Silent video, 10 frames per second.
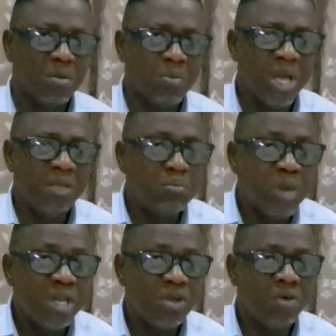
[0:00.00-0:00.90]
but
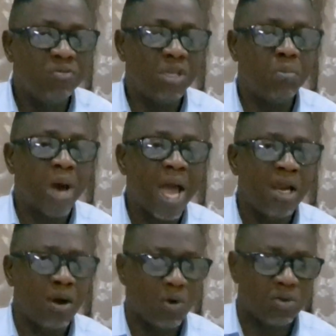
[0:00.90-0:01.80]
many of the
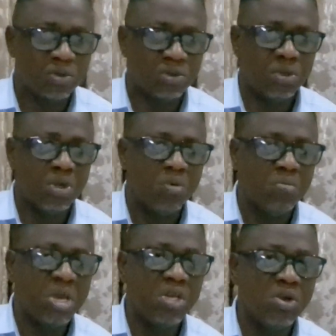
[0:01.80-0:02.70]
bylaws,
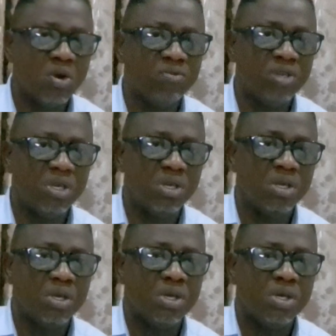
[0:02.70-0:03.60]
many of the
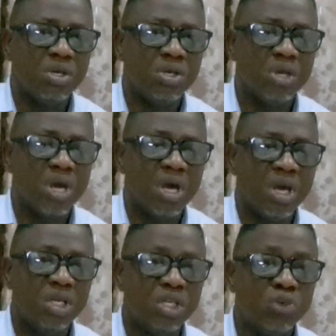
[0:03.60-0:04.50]

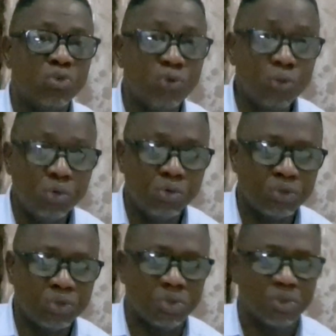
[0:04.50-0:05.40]

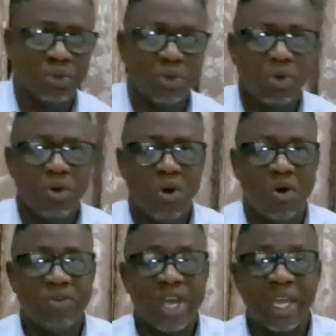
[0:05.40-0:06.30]
rules
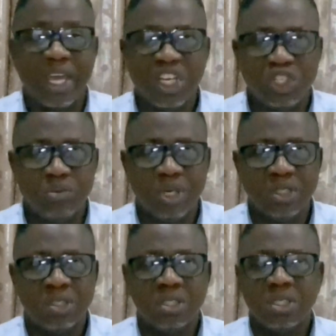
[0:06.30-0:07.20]
of
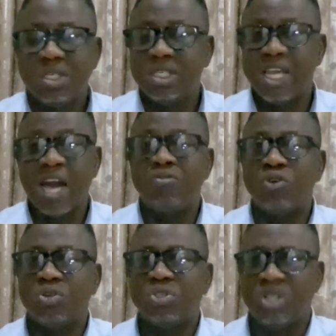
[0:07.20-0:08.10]
engagement, they have
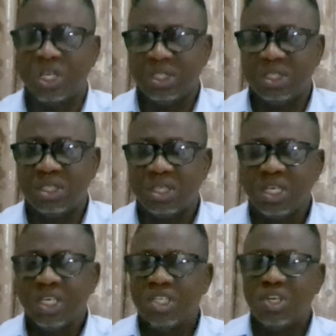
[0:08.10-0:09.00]
not changed.
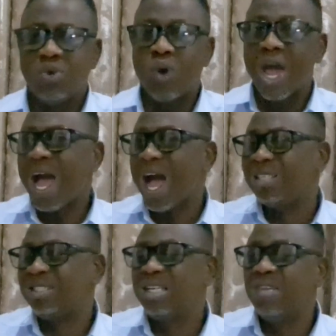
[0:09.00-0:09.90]
They were
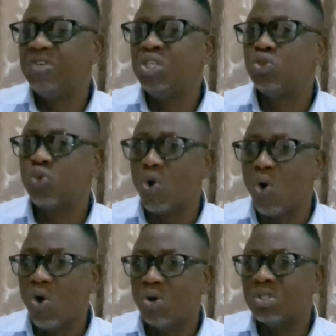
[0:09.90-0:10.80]
as given to
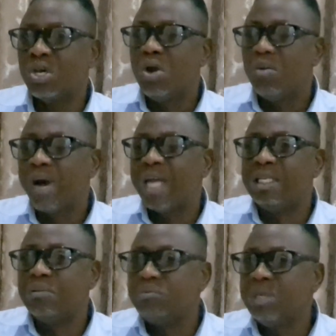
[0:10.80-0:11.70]
us by
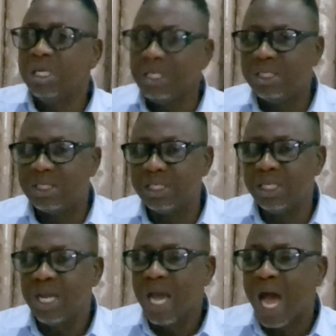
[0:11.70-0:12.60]
the
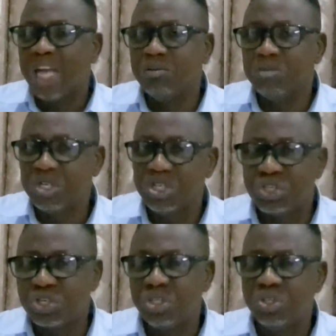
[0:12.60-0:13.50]
military
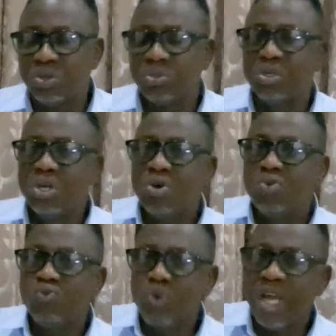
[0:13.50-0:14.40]
administration
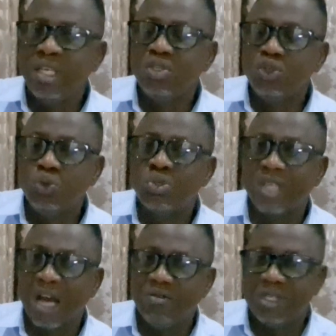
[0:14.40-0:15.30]
when youth
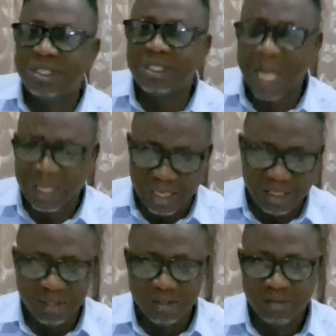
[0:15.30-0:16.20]
service
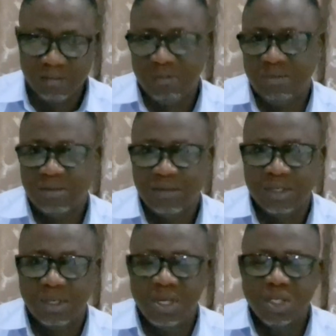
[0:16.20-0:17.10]
started.
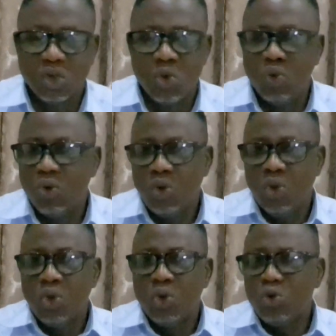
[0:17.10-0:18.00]
So,
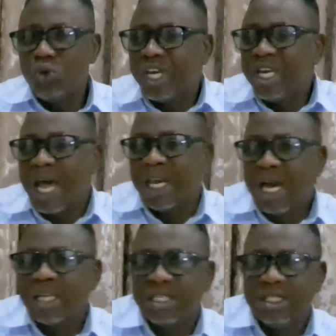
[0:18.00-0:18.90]
looking at
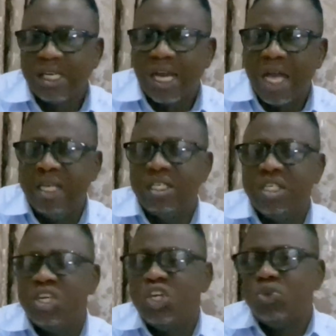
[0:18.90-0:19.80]
that
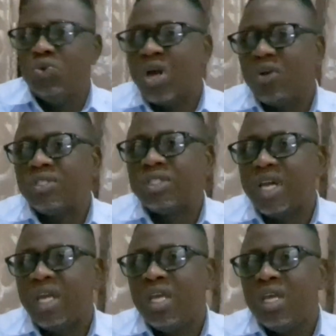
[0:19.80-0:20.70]
critically, you now
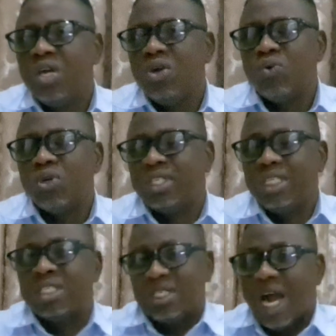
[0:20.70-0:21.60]
say, was
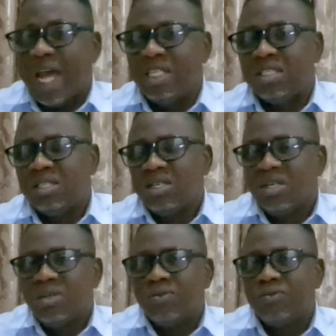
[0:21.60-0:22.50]
it right
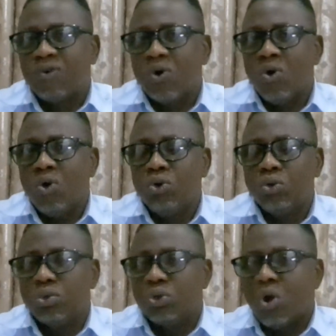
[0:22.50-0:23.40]
for
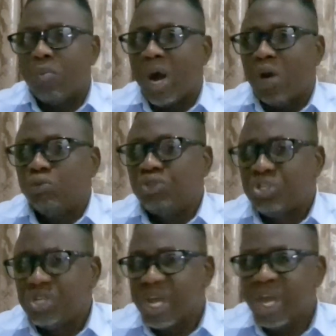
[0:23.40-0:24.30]
Corper
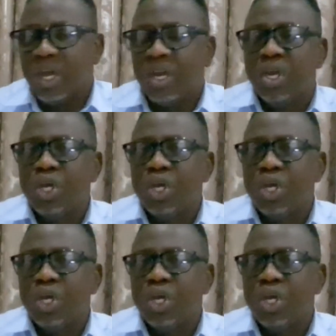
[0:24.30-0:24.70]
USHIE